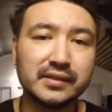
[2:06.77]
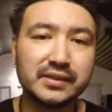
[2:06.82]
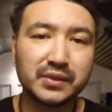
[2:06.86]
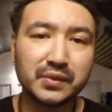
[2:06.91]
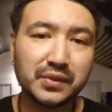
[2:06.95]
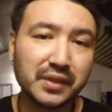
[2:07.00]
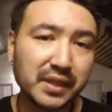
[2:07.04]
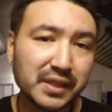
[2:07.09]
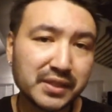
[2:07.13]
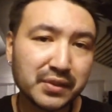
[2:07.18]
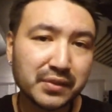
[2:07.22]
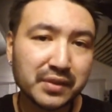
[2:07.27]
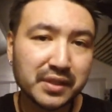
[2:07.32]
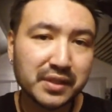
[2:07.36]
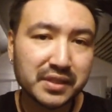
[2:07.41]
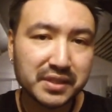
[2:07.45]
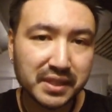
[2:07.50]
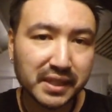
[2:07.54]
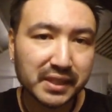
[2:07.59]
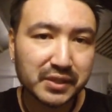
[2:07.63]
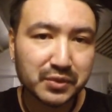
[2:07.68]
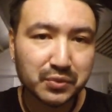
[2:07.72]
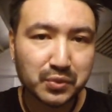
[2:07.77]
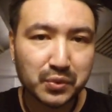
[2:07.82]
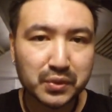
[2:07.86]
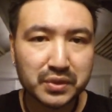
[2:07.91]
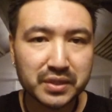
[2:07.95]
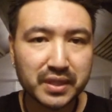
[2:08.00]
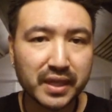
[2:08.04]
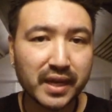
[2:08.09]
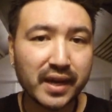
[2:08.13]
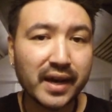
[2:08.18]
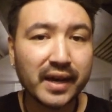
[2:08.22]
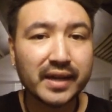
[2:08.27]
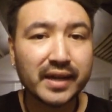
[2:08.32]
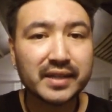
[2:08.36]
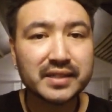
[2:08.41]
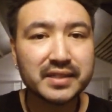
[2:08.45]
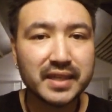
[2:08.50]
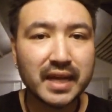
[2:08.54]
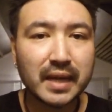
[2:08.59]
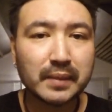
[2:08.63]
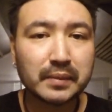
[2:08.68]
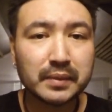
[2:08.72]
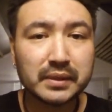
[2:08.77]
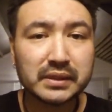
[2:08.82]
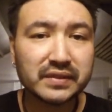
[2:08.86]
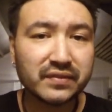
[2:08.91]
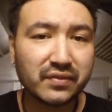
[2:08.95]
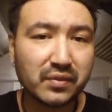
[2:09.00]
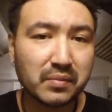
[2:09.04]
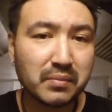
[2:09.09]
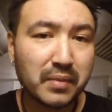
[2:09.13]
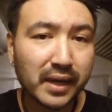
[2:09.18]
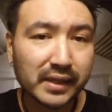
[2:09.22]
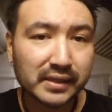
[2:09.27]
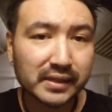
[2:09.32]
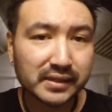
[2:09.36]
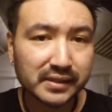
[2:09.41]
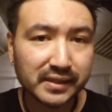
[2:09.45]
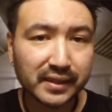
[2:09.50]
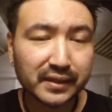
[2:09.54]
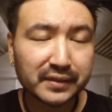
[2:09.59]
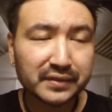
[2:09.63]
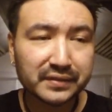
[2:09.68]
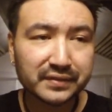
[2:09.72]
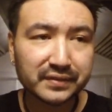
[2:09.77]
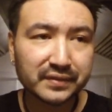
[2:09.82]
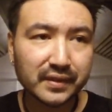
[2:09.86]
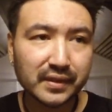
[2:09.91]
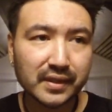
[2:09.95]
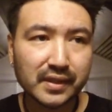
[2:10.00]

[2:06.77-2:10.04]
so these are the 6 rules that I established for myself,